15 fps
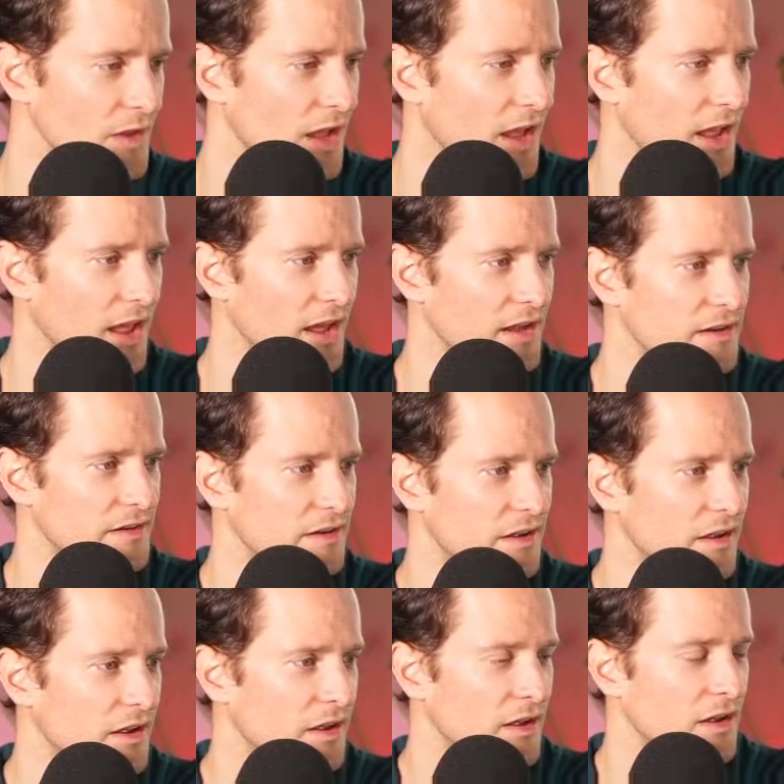And
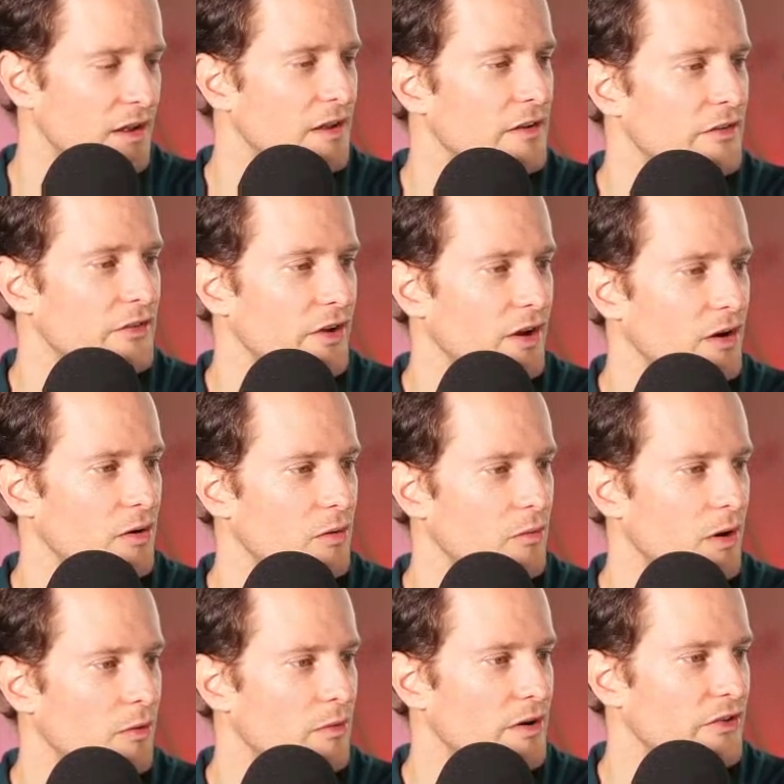so
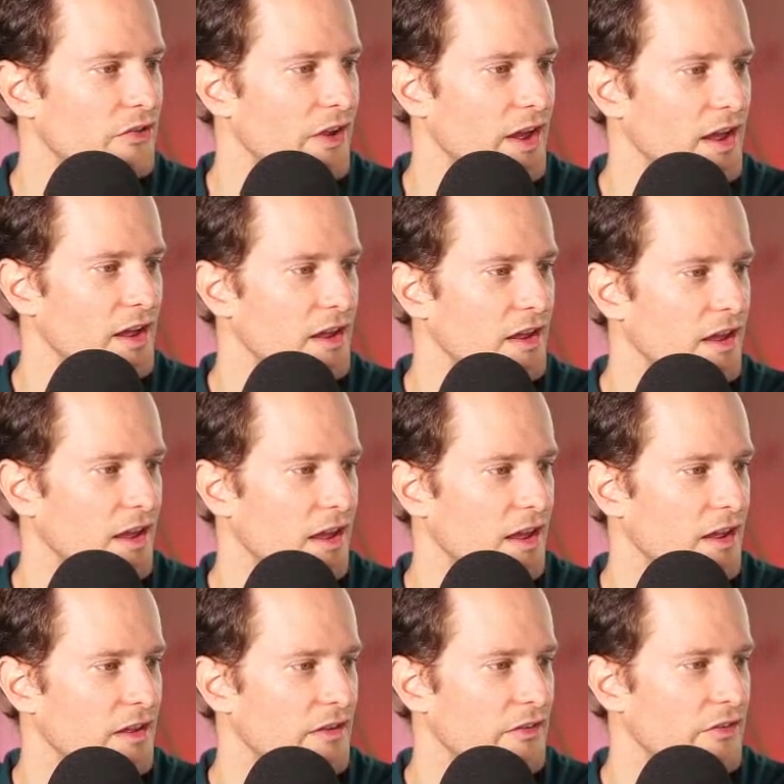what we're saying
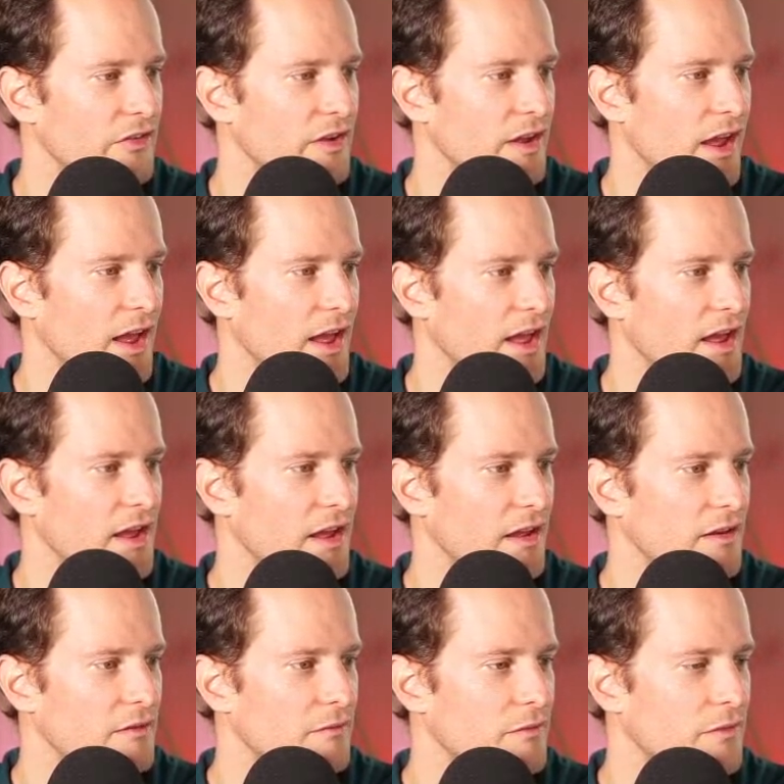is,
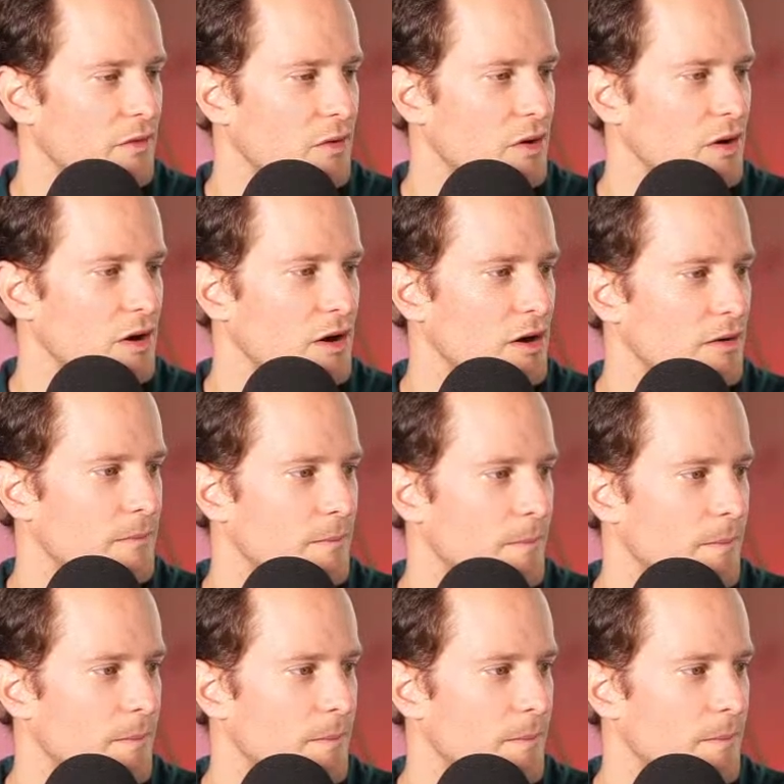hey, for